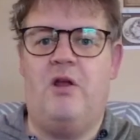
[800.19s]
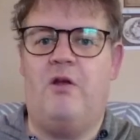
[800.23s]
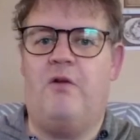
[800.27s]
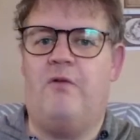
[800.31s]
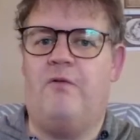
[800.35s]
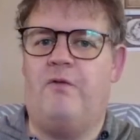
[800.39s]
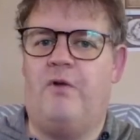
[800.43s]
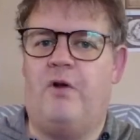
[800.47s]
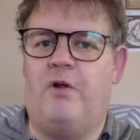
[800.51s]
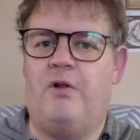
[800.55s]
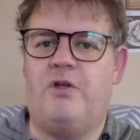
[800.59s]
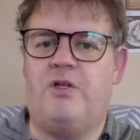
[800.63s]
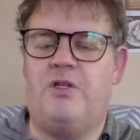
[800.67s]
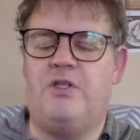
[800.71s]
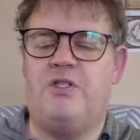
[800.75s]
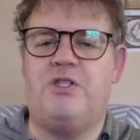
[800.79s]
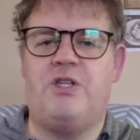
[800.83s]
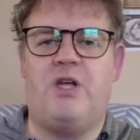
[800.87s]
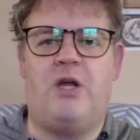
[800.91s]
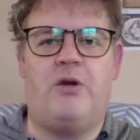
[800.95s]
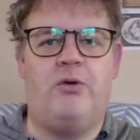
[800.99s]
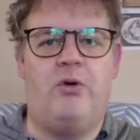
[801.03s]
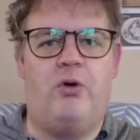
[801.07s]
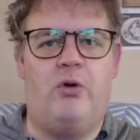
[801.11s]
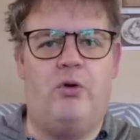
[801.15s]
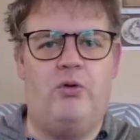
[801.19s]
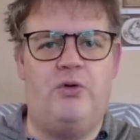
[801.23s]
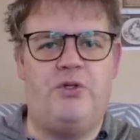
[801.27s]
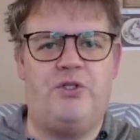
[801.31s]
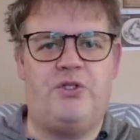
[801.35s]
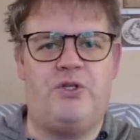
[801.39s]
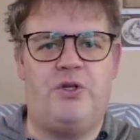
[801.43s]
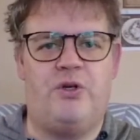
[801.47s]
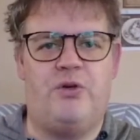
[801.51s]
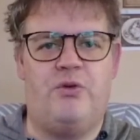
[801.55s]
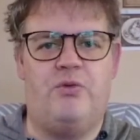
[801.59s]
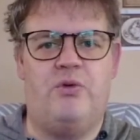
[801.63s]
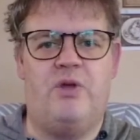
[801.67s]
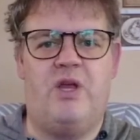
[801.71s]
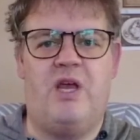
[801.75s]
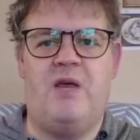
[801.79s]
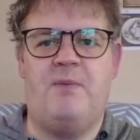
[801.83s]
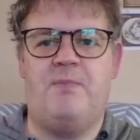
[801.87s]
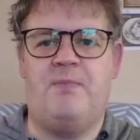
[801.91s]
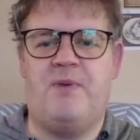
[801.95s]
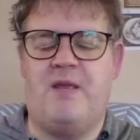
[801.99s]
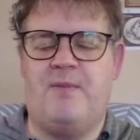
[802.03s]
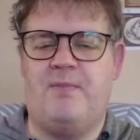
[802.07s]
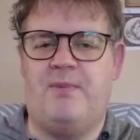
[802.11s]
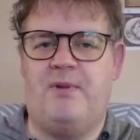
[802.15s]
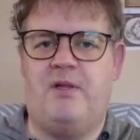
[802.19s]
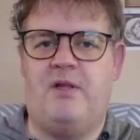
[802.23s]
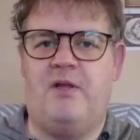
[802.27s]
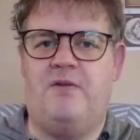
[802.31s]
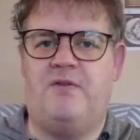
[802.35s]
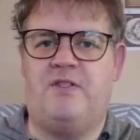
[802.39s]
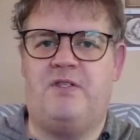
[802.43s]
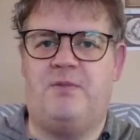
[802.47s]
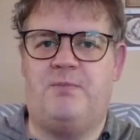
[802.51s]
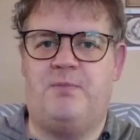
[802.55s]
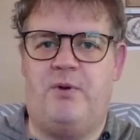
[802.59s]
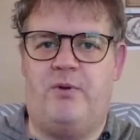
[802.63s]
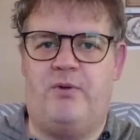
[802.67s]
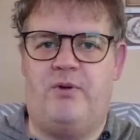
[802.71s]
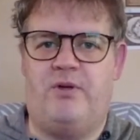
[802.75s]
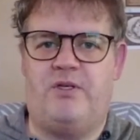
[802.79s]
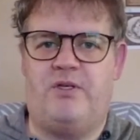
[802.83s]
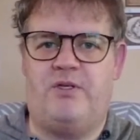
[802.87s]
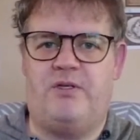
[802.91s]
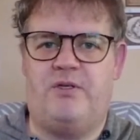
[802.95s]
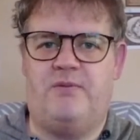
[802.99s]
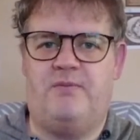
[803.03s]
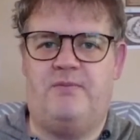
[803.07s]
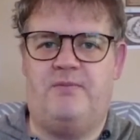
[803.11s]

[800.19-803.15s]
Vulcans are also a people of spirit.